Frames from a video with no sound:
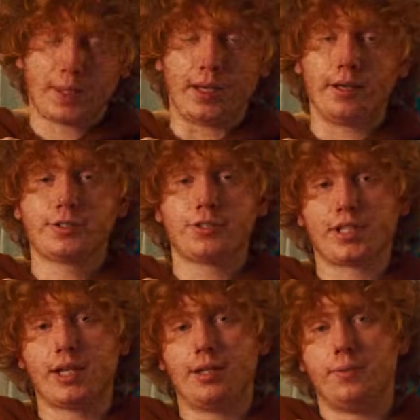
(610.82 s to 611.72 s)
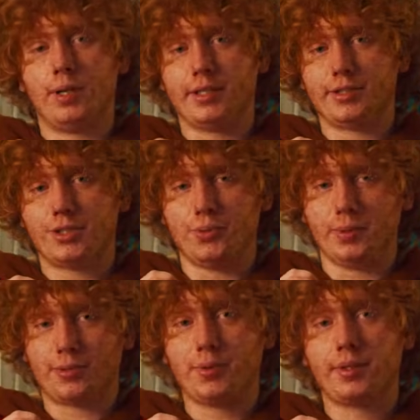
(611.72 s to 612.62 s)
I also just kind of wanted
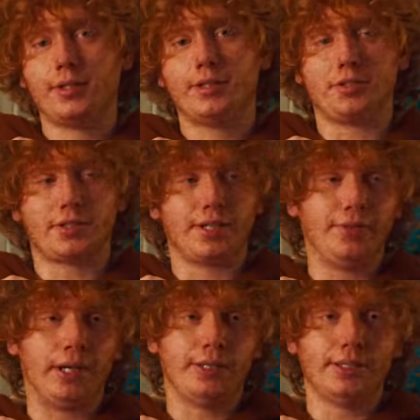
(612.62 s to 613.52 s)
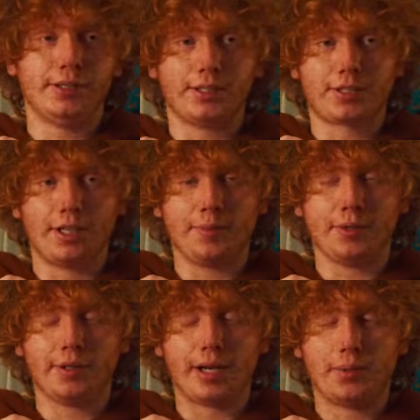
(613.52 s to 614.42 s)
to quickly just give out a
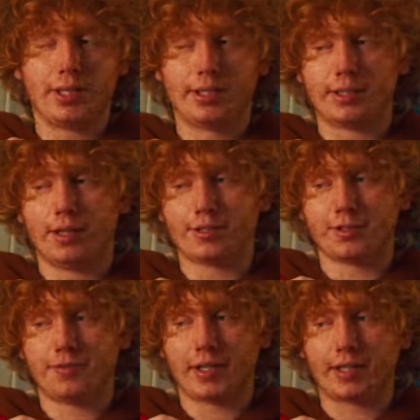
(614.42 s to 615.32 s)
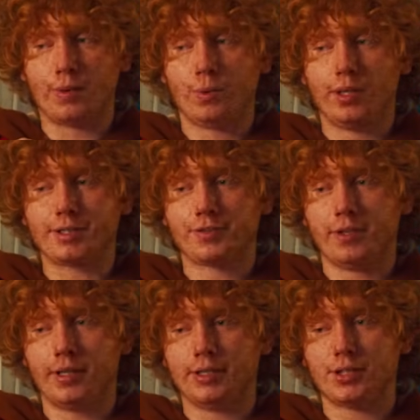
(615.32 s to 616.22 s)
disclaimer. I want to acknowledge the fact that while it's
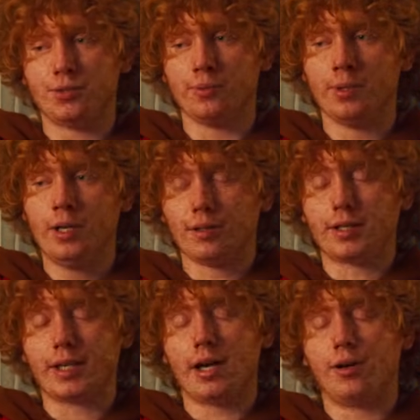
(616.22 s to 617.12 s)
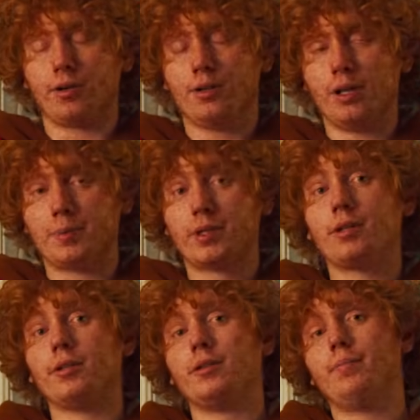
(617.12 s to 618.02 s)
fun to look at how Klump
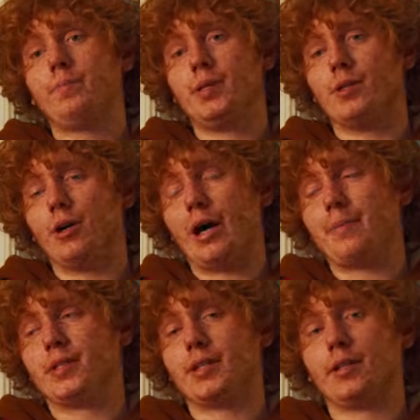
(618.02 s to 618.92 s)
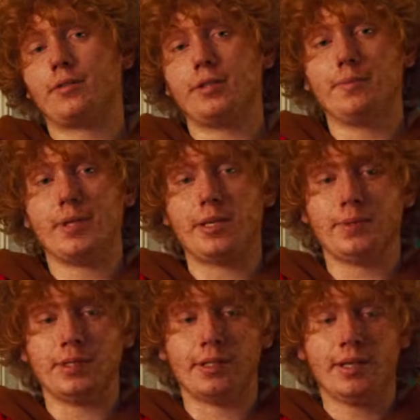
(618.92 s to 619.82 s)
could, you know, hypothetically
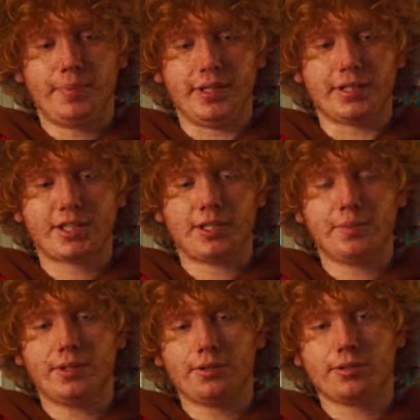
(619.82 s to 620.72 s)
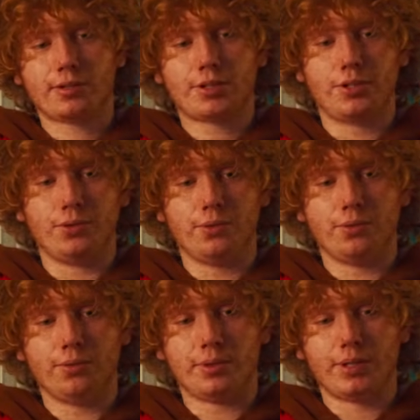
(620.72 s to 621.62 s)
maybe be similar
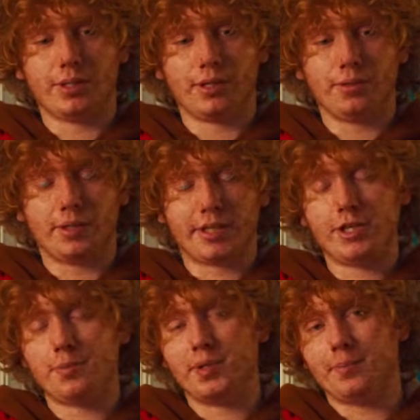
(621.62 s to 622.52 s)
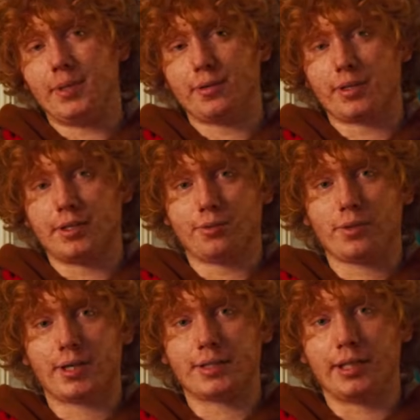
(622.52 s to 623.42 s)
to, you know, a Cuban American
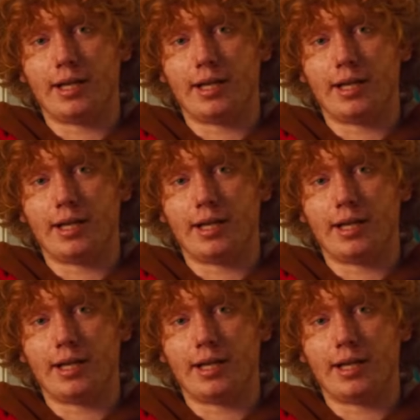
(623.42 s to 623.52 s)
crocodile